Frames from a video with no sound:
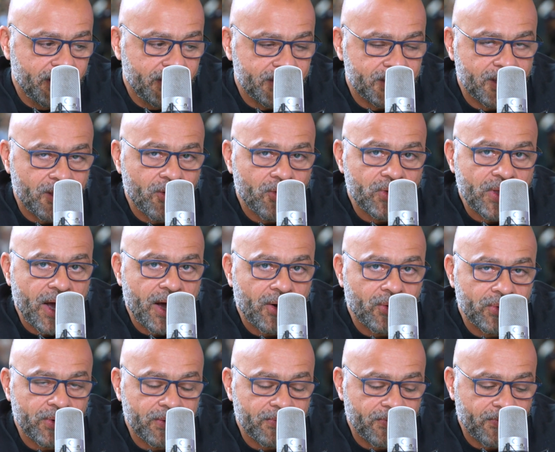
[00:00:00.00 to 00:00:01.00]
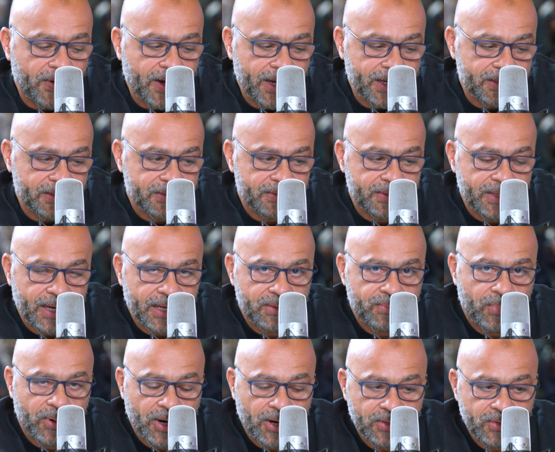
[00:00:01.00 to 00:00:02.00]
slow down, find
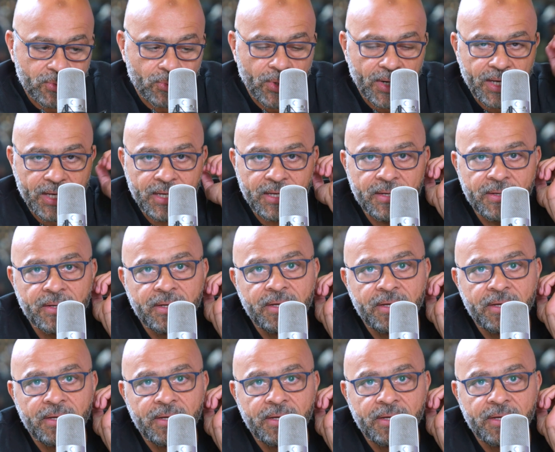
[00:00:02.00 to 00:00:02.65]
that pathway